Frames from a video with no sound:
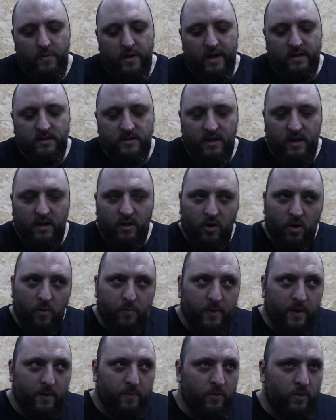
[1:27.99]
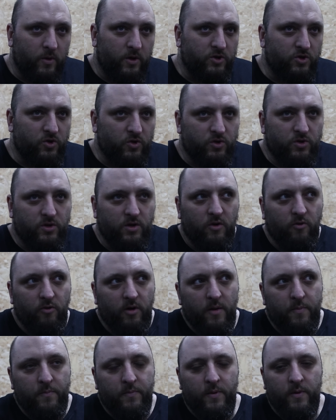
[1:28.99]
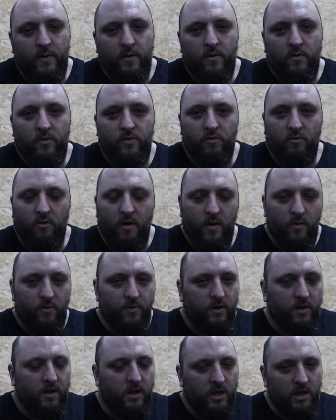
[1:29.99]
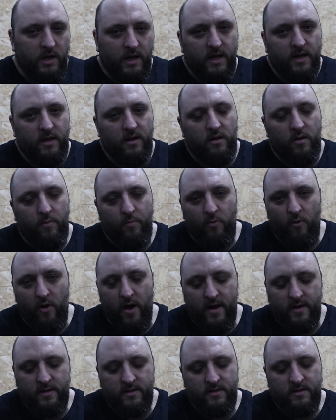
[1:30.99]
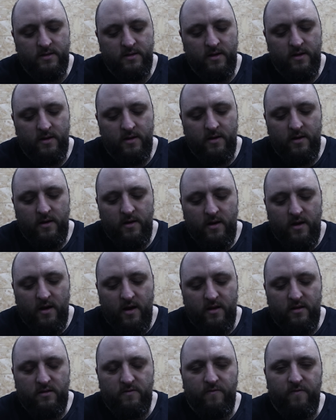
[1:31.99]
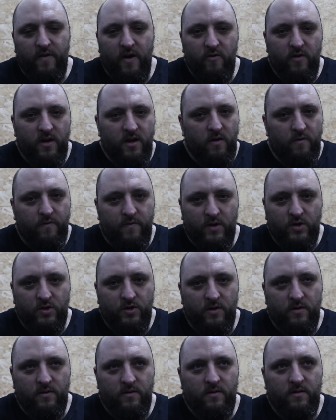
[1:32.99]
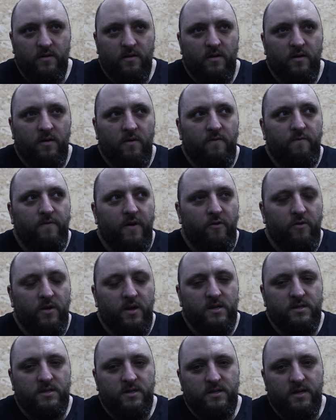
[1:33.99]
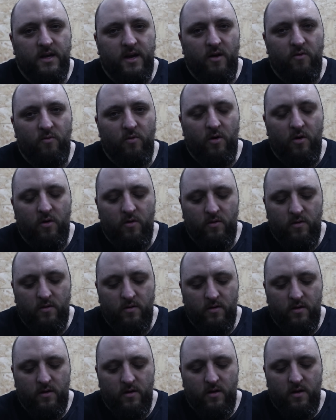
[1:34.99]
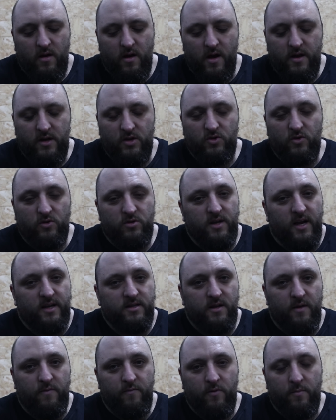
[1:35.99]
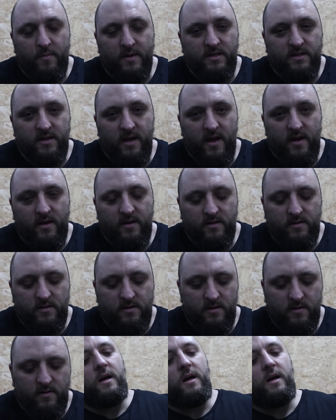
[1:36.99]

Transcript: I see a lot of people adjust the grip throughout the clean and the press, and it's very inefficient, very easy to get wrong, and it's just asking for mistakes.